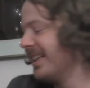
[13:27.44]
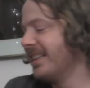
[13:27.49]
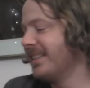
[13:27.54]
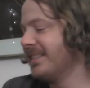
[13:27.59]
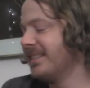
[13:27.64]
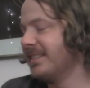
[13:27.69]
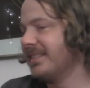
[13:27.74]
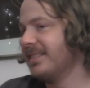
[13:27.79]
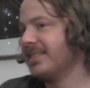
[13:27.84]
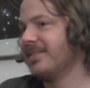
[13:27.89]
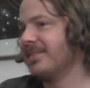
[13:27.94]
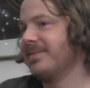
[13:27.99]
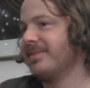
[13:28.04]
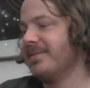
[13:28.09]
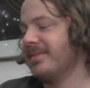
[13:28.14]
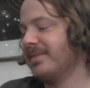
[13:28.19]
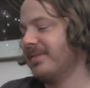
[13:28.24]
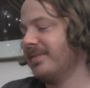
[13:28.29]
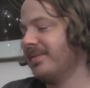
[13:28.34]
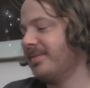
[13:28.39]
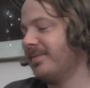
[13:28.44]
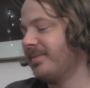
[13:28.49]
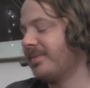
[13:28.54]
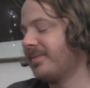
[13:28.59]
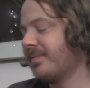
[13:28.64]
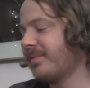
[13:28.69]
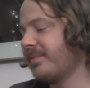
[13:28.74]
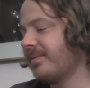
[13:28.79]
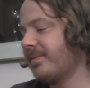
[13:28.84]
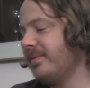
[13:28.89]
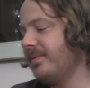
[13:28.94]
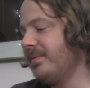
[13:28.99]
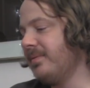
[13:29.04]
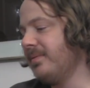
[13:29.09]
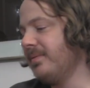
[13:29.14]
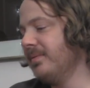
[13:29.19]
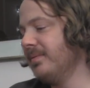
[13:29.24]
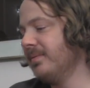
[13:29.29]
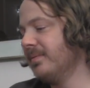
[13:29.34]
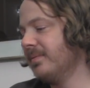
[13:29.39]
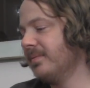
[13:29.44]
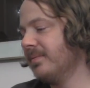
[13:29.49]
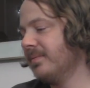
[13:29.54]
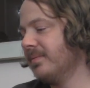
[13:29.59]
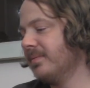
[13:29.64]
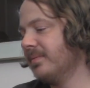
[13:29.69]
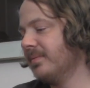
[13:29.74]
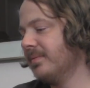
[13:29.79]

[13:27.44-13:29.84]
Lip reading: (silent)